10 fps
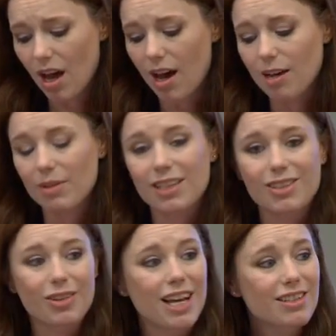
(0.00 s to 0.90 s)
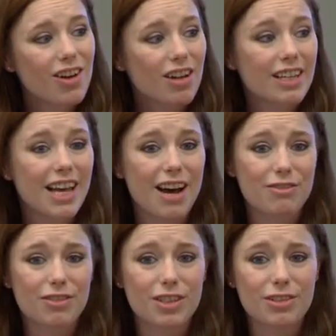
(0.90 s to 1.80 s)
So that's all I
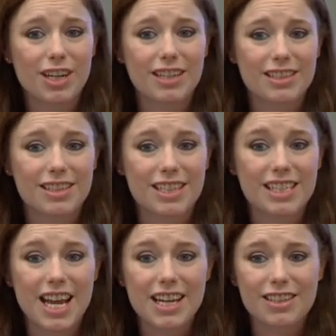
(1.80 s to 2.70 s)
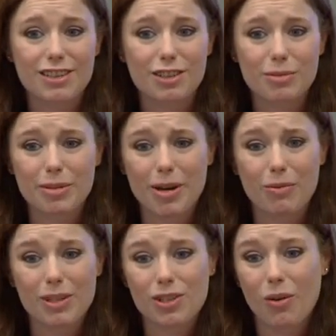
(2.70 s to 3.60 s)
have for you guys today, just a little bit about
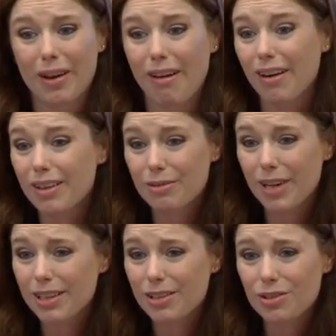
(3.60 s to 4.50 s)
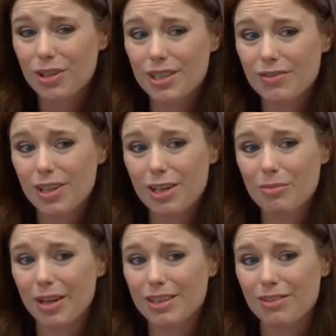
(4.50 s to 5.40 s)
what's going on in the regulatory sphere,
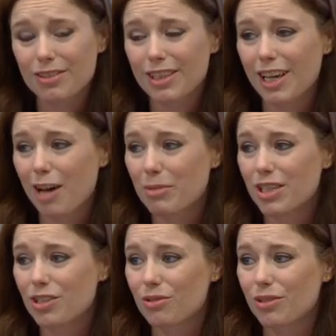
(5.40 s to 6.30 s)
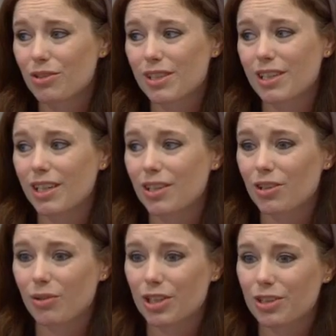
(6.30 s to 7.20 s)
but definitely happy to address any of
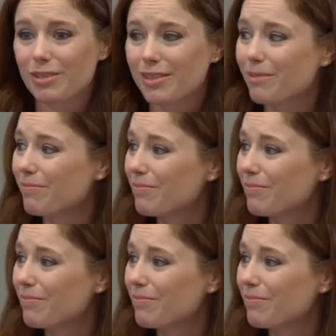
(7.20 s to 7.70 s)
your questions.